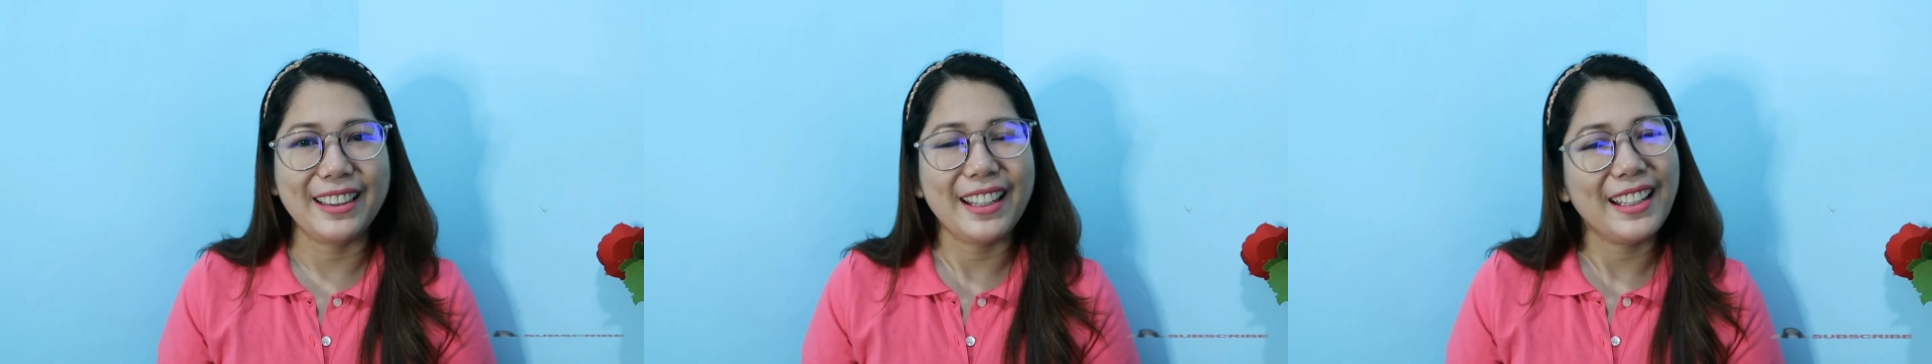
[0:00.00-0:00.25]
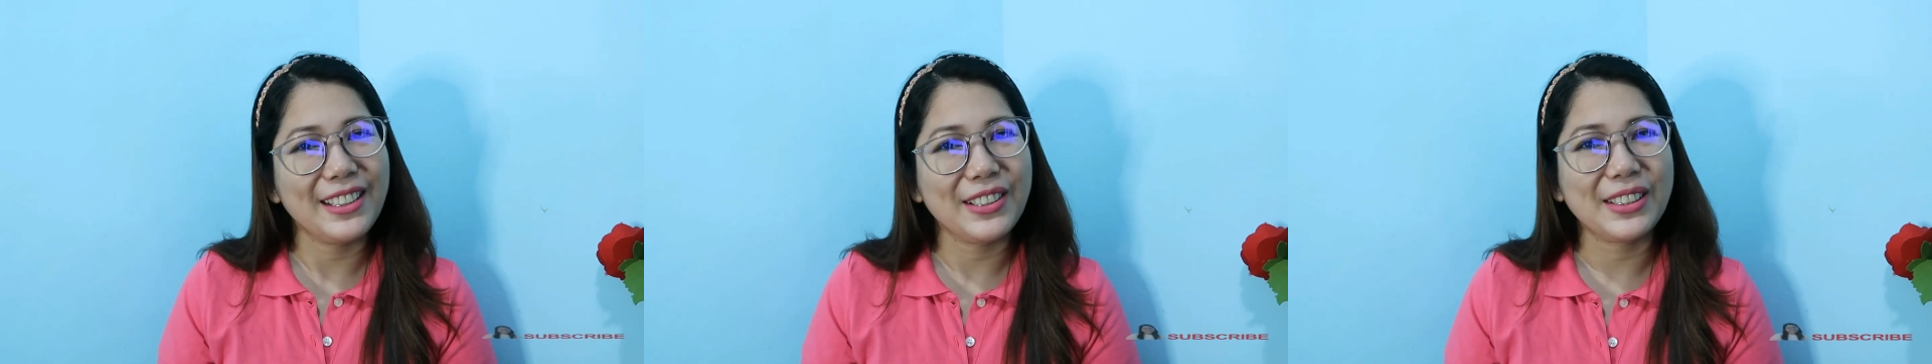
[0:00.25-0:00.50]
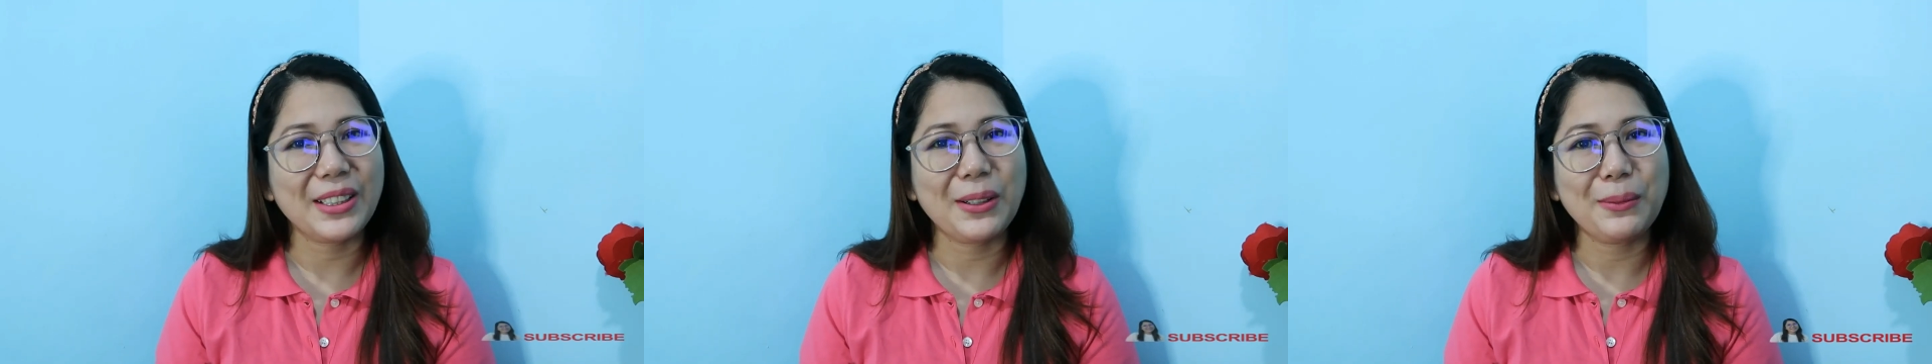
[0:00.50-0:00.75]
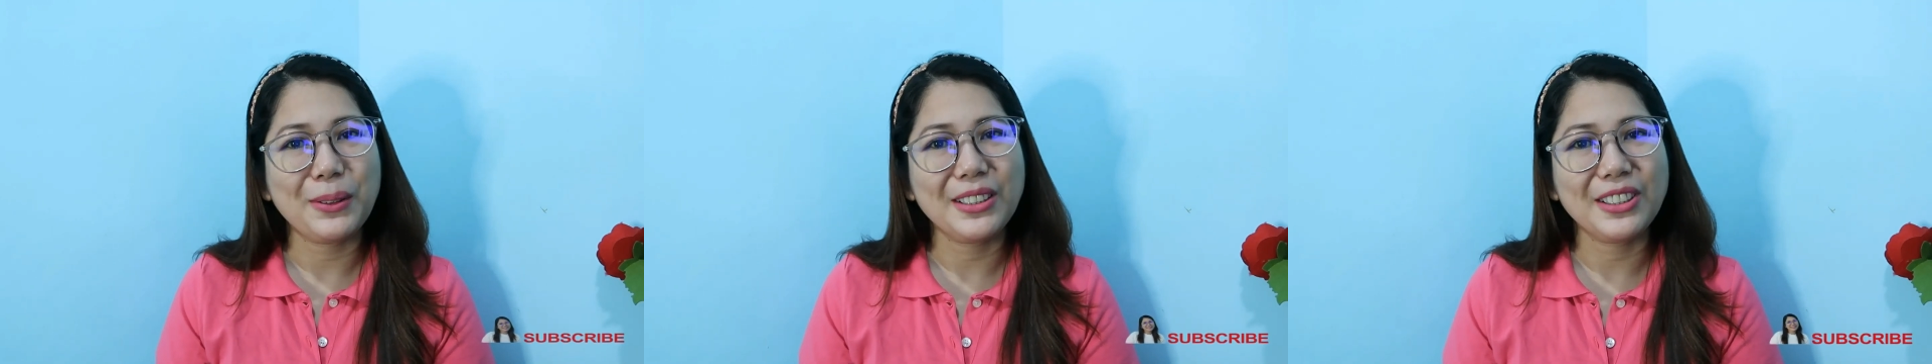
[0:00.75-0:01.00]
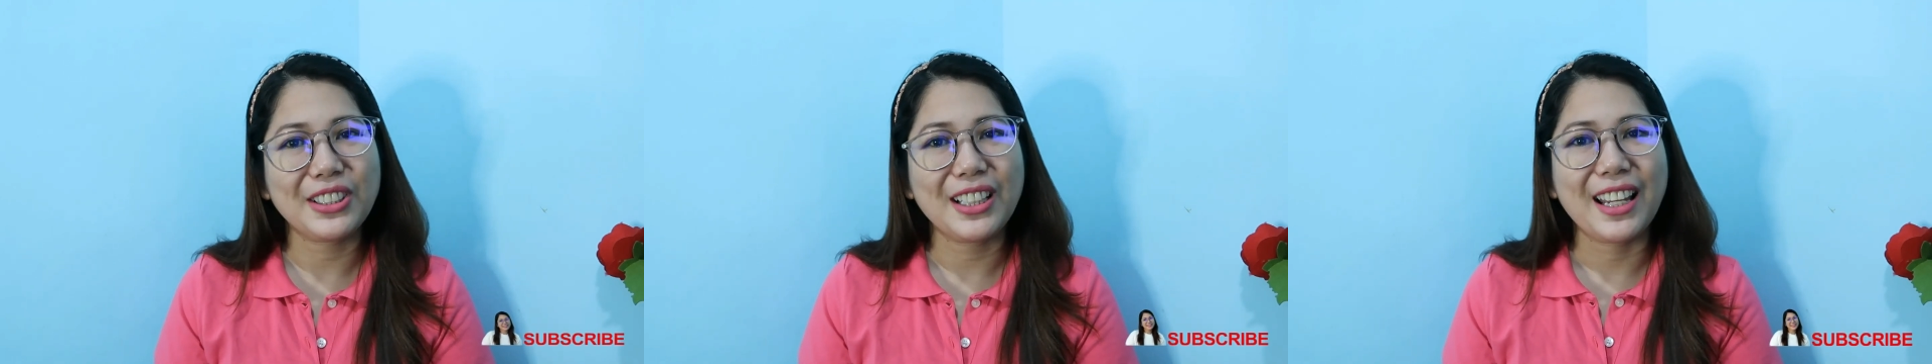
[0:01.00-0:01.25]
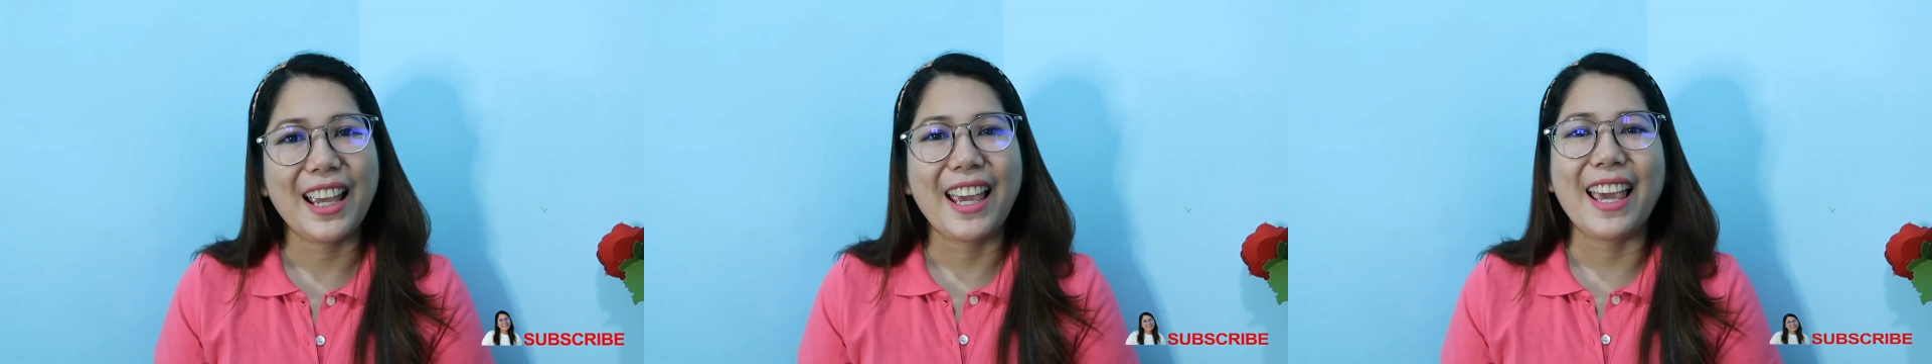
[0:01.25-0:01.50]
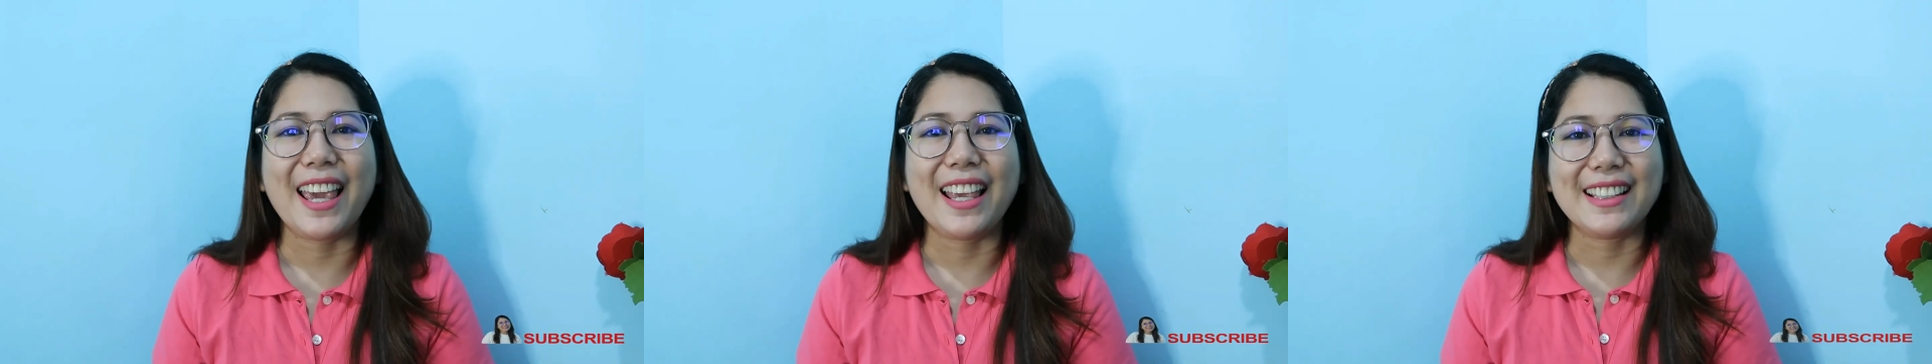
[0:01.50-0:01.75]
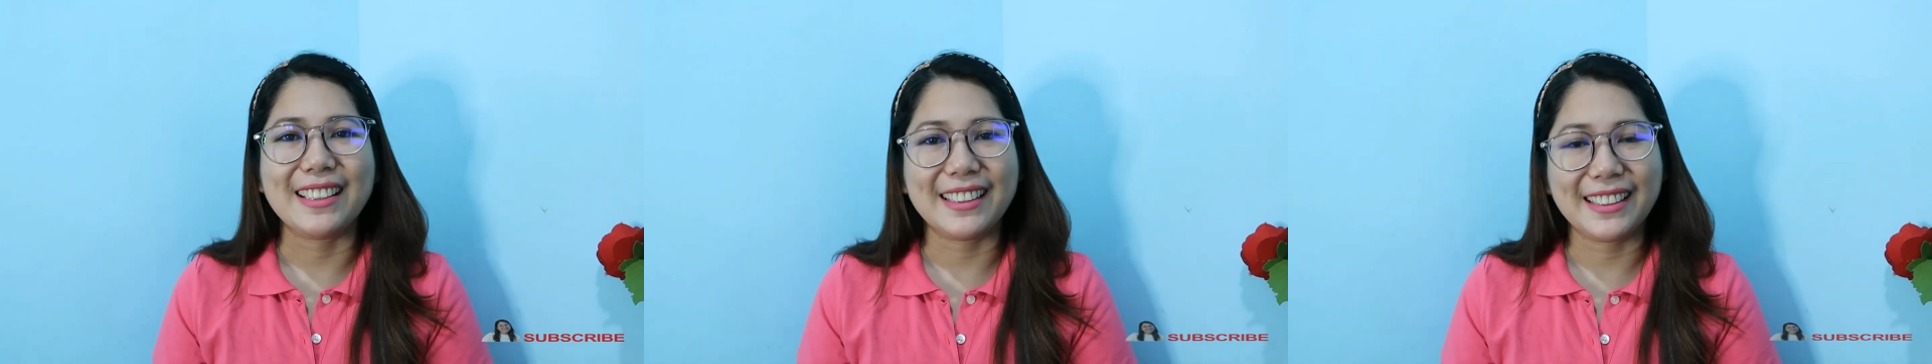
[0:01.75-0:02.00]
thank you so much and
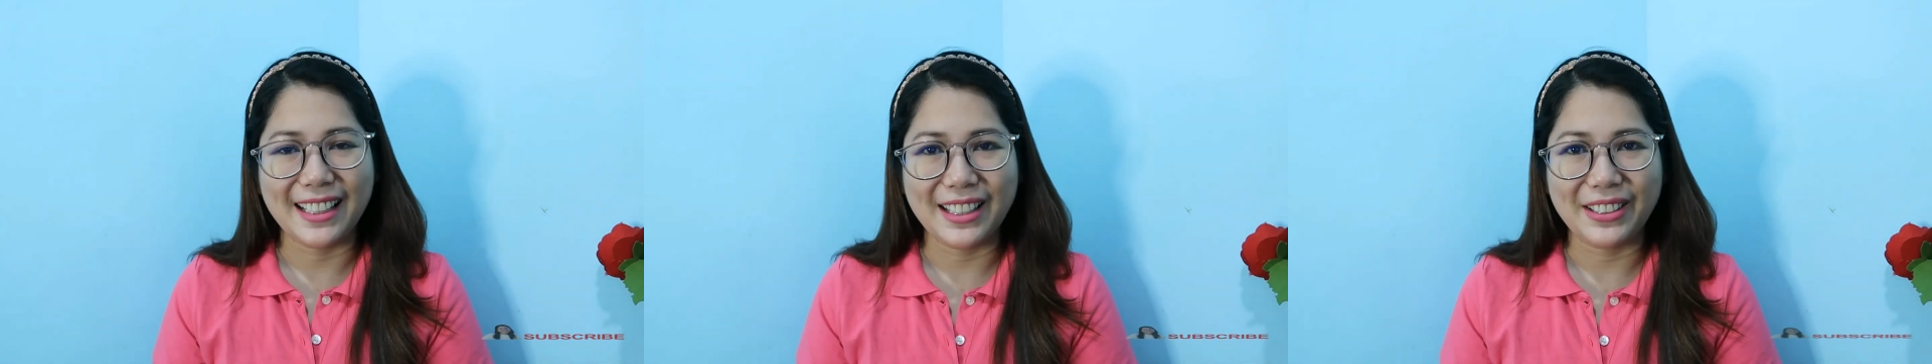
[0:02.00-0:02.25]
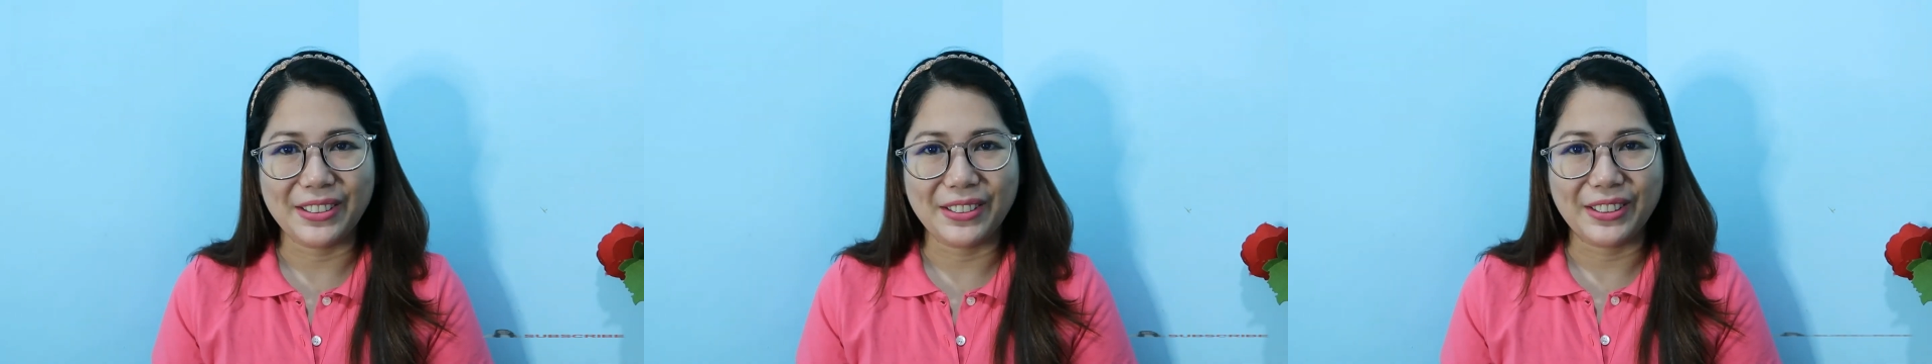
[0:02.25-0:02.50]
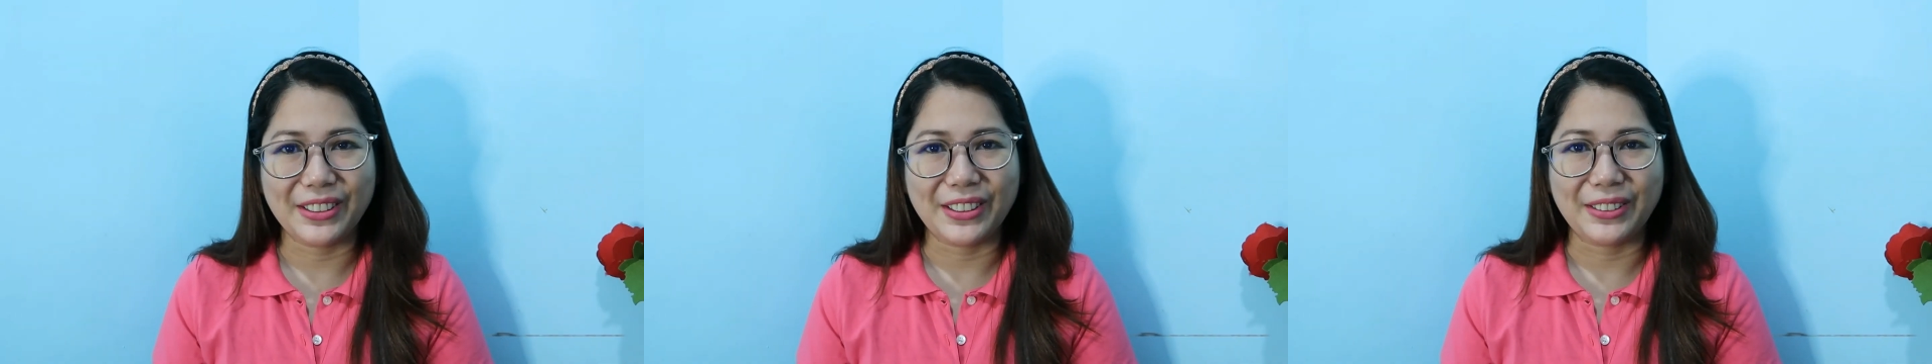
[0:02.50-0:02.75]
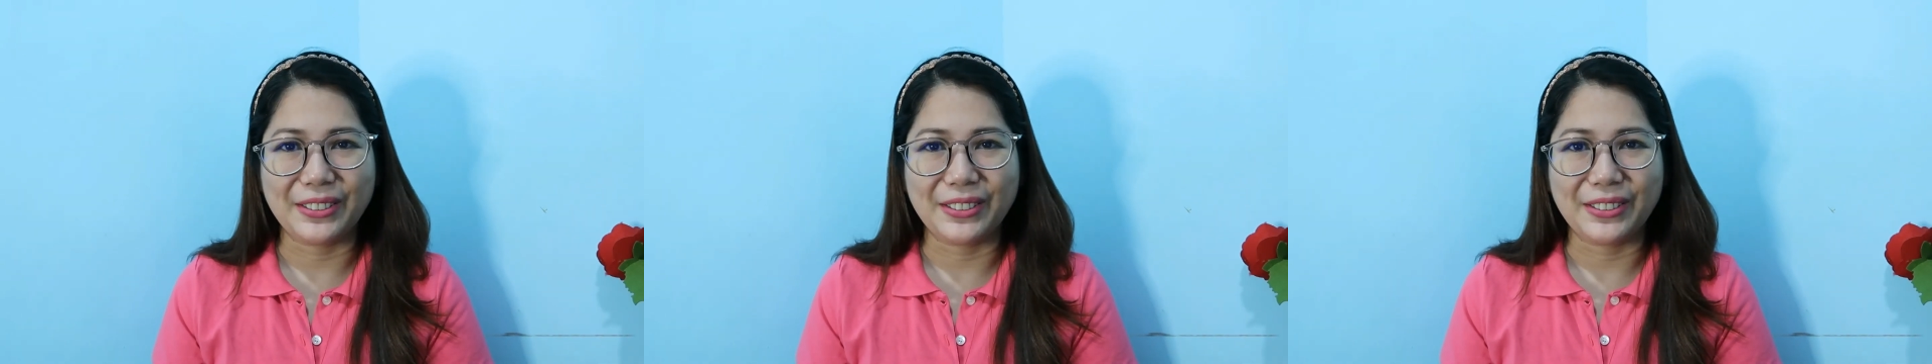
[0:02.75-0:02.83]
see you. So